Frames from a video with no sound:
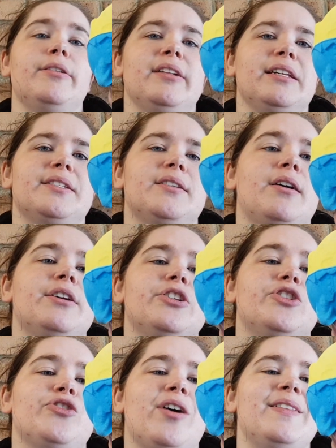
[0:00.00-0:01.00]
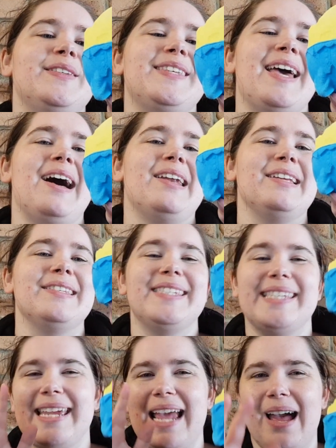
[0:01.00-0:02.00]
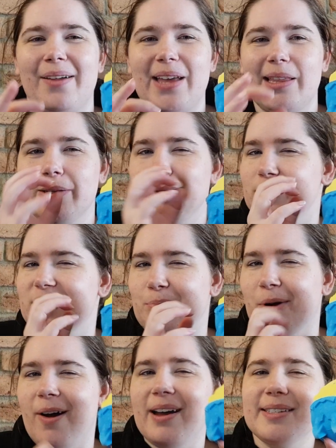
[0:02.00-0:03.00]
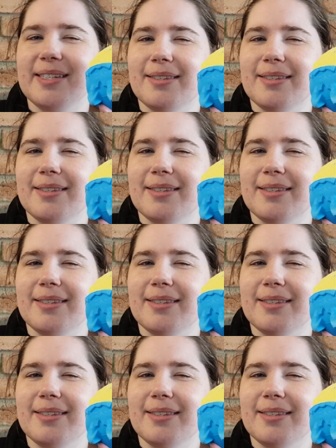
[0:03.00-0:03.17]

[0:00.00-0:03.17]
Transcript: really excited to try this out and see how that little surprise